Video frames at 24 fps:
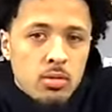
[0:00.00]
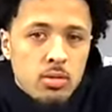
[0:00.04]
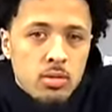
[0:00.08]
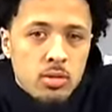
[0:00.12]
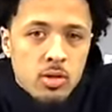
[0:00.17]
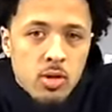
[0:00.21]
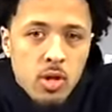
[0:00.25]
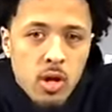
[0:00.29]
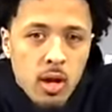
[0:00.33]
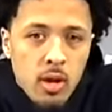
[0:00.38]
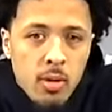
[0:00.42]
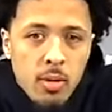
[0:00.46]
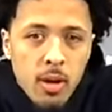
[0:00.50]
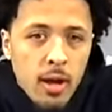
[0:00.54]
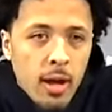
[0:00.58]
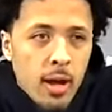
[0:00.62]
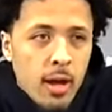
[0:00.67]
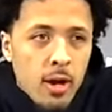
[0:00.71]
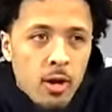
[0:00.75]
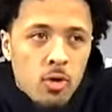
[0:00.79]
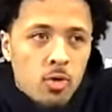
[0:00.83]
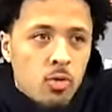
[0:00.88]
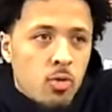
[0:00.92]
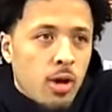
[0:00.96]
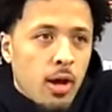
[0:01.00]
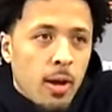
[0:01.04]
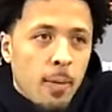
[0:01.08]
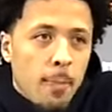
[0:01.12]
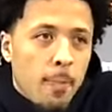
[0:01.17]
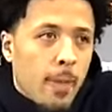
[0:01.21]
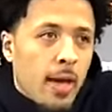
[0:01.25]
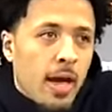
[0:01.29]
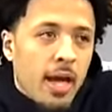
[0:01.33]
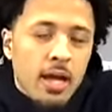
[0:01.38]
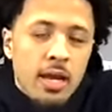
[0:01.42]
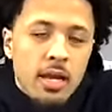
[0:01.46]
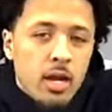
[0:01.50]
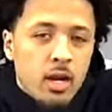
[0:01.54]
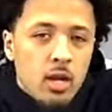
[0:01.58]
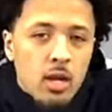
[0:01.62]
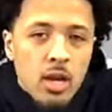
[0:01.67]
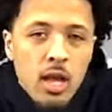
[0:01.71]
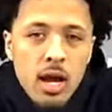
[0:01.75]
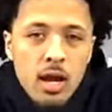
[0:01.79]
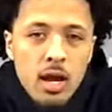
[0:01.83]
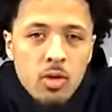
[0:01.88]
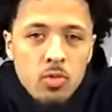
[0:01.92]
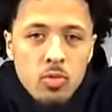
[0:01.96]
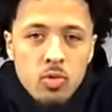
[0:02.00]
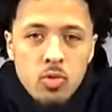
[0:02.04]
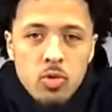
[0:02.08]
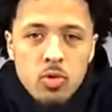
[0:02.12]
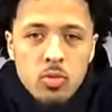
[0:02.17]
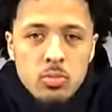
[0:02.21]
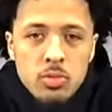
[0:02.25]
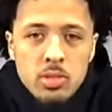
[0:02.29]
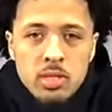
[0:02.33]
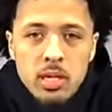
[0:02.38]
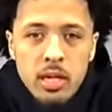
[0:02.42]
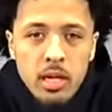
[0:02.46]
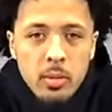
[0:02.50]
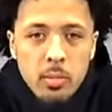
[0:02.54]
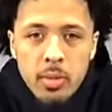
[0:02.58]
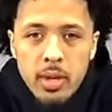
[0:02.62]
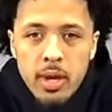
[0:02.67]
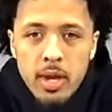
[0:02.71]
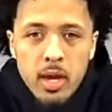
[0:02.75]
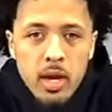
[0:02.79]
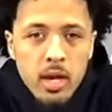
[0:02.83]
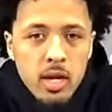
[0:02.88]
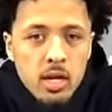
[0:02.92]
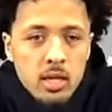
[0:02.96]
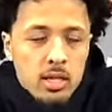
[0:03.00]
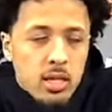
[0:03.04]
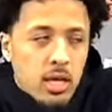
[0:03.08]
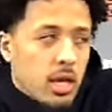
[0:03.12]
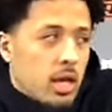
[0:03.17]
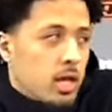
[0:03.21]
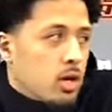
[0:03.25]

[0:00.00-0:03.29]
You know, I'm not in their locker rooms in the NBA or anything.